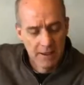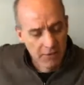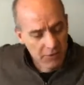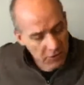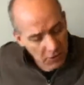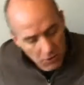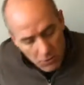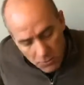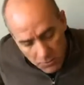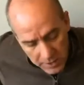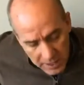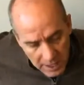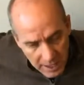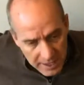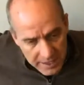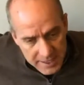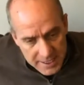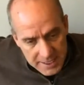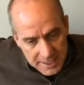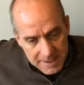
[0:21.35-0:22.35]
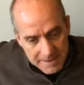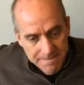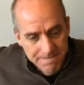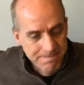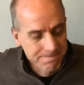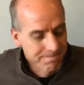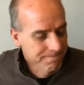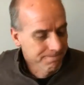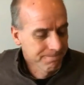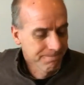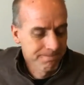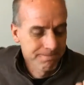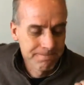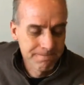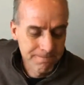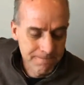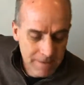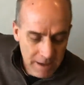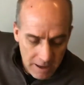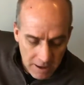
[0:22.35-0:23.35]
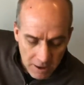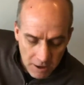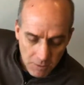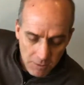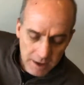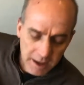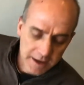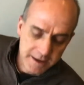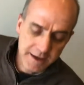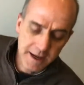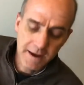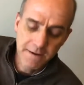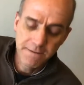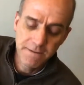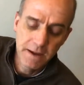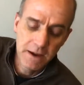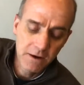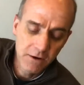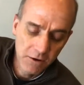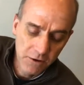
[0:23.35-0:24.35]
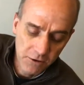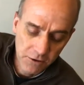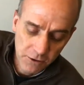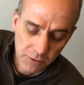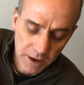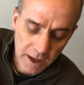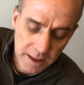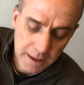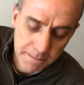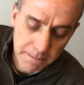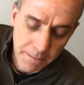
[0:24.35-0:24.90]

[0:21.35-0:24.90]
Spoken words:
So we got 10 fingers, we got the